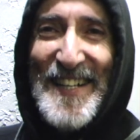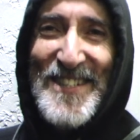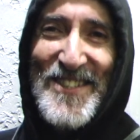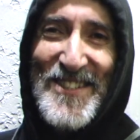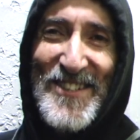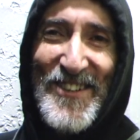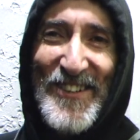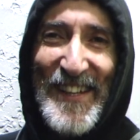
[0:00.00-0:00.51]

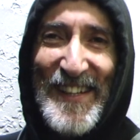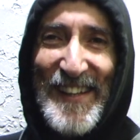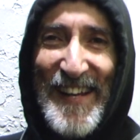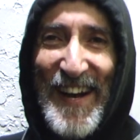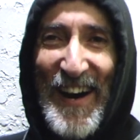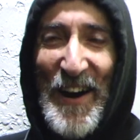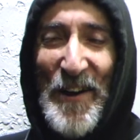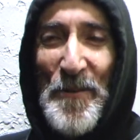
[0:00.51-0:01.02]
Student
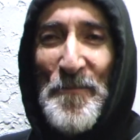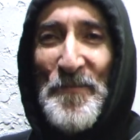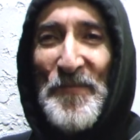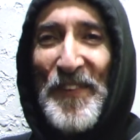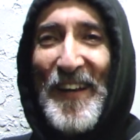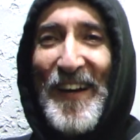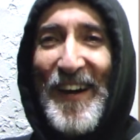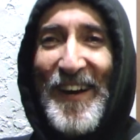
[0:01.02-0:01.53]
there
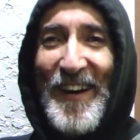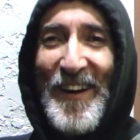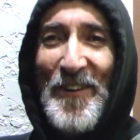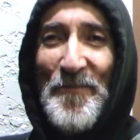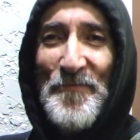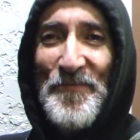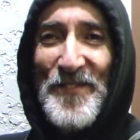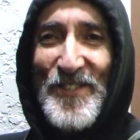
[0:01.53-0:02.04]

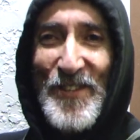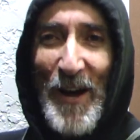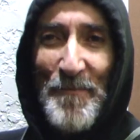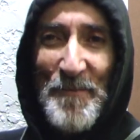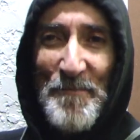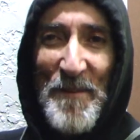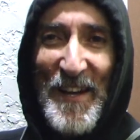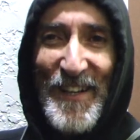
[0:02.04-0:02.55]

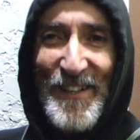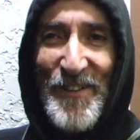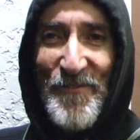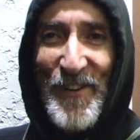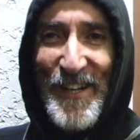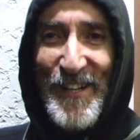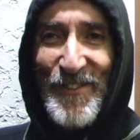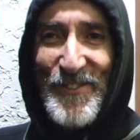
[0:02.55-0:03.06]
saw me making a
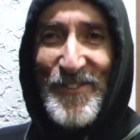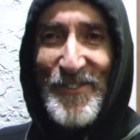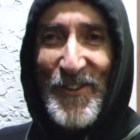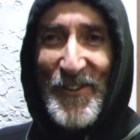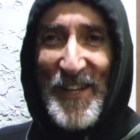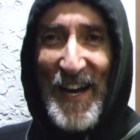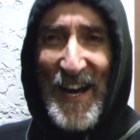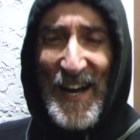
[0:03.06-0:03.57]
video,
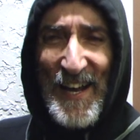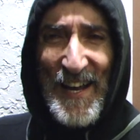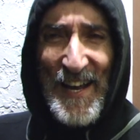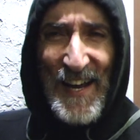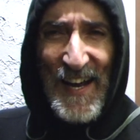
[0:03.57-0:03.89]
so yeah.